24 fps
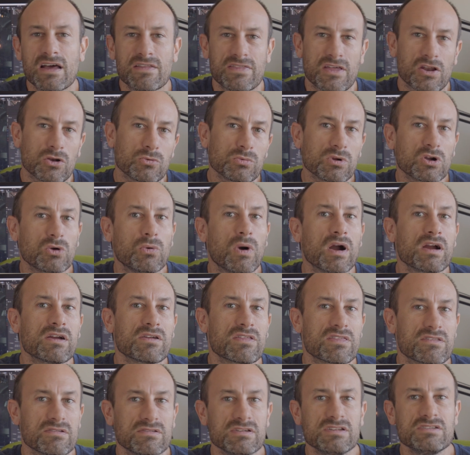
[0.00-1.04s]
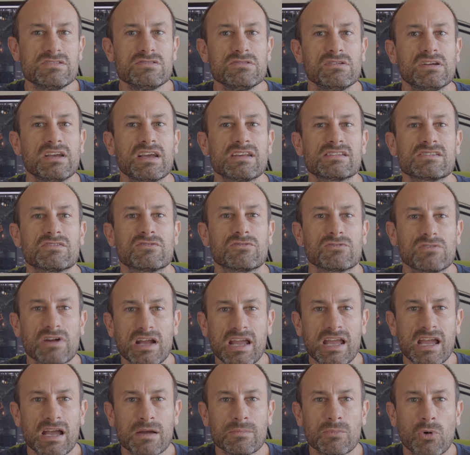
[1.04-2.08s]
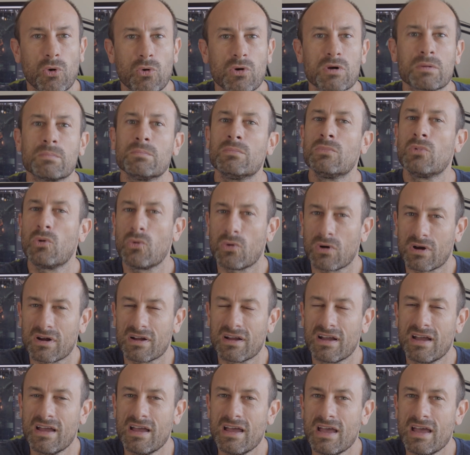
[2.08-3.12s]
that'll require 32 gigs of RAM or more.